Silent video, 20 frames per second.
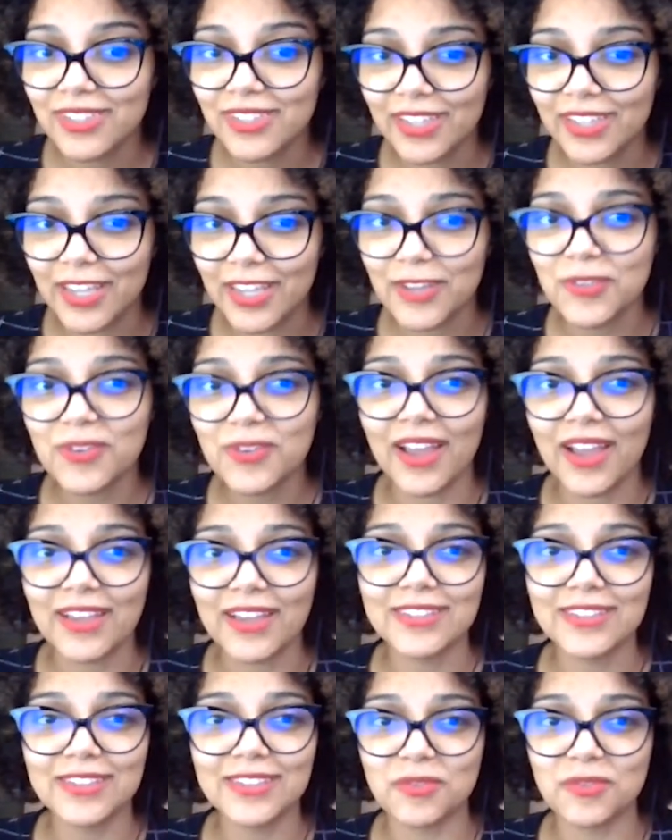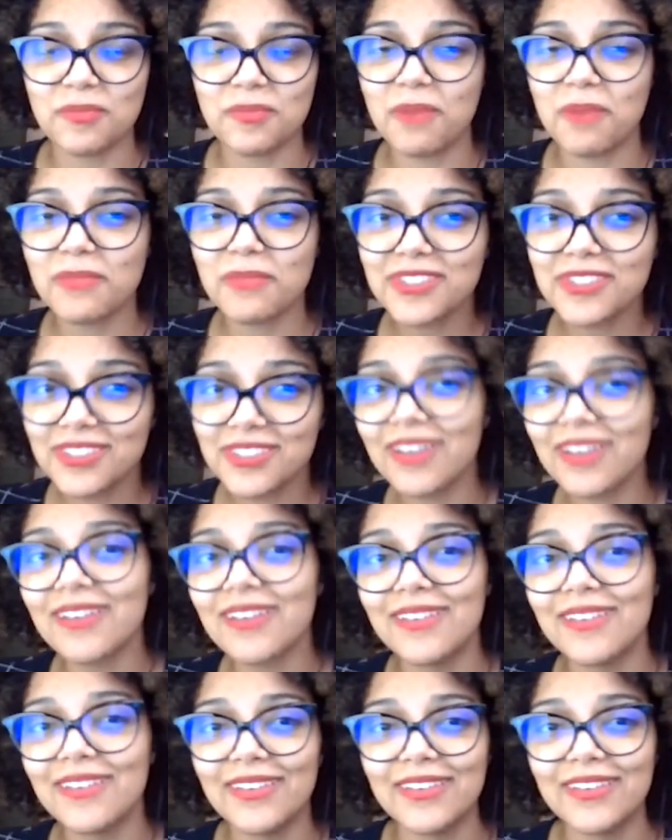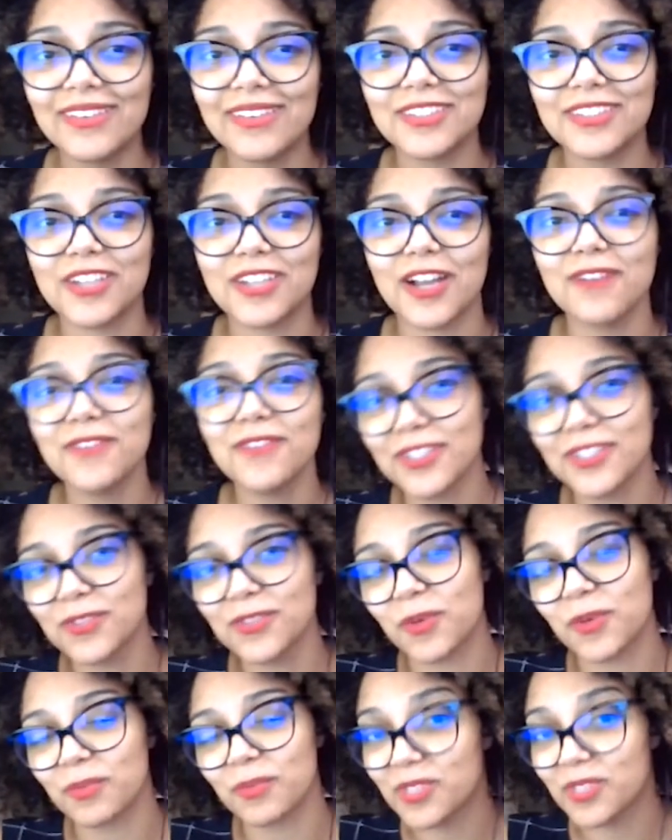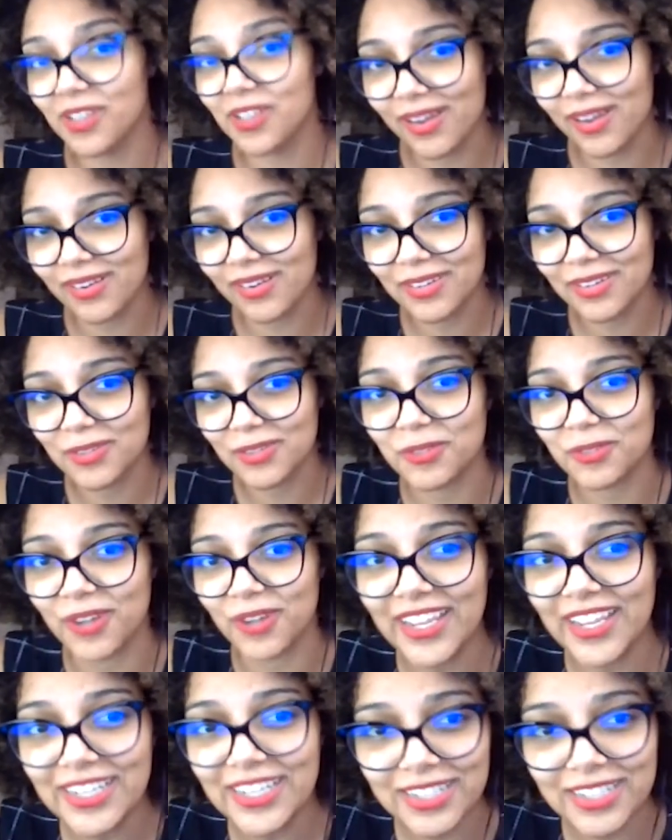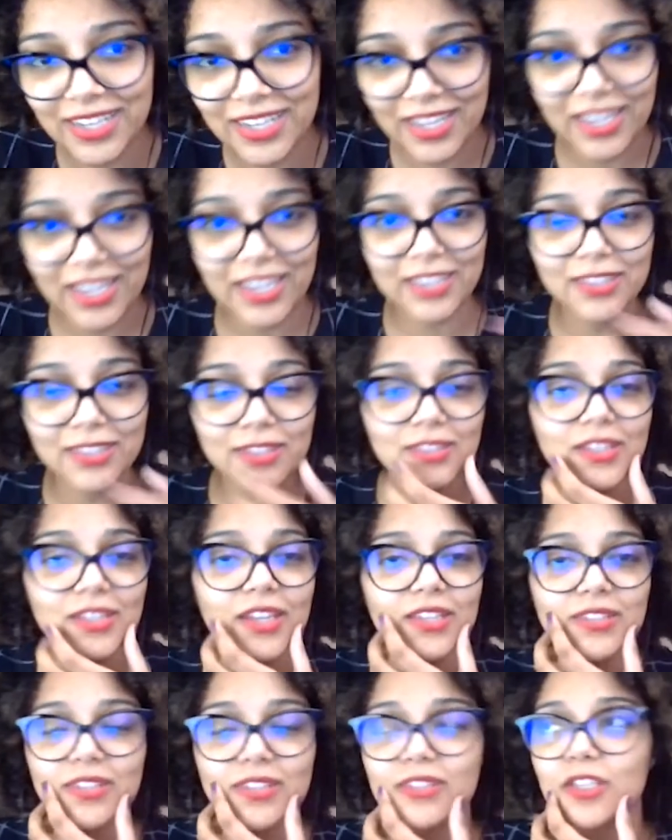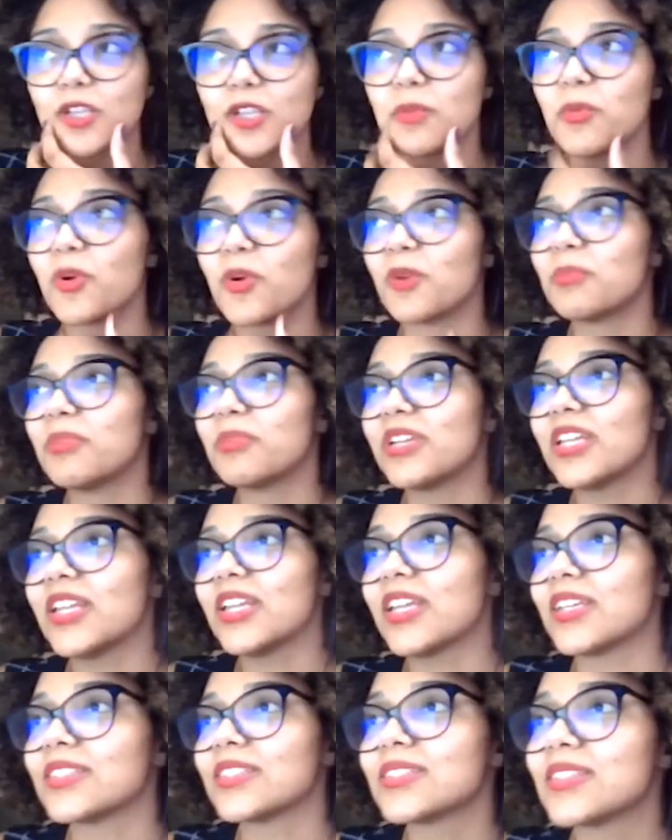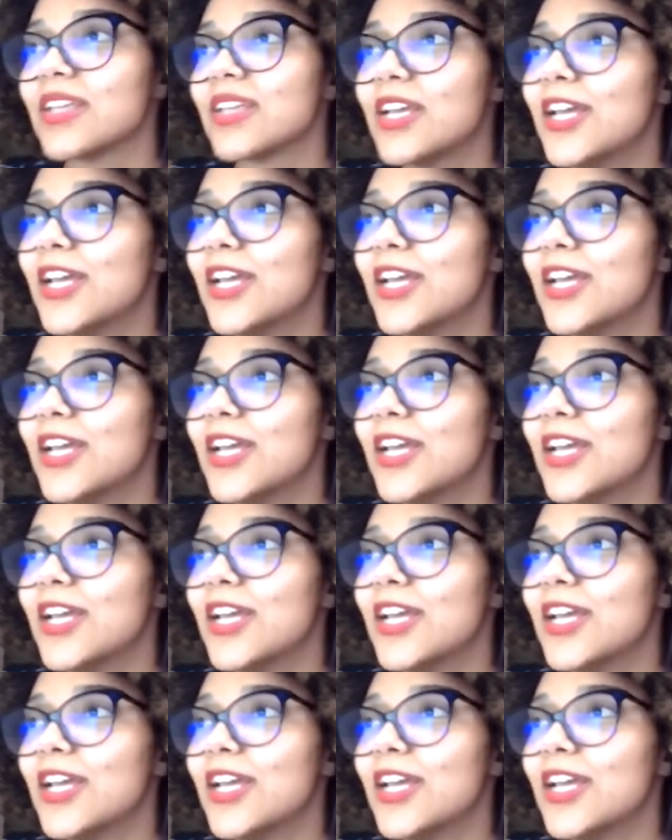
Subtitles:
Can you guys remember Sun? Java is from Sun, right? It doesn't exist anymore, but it is.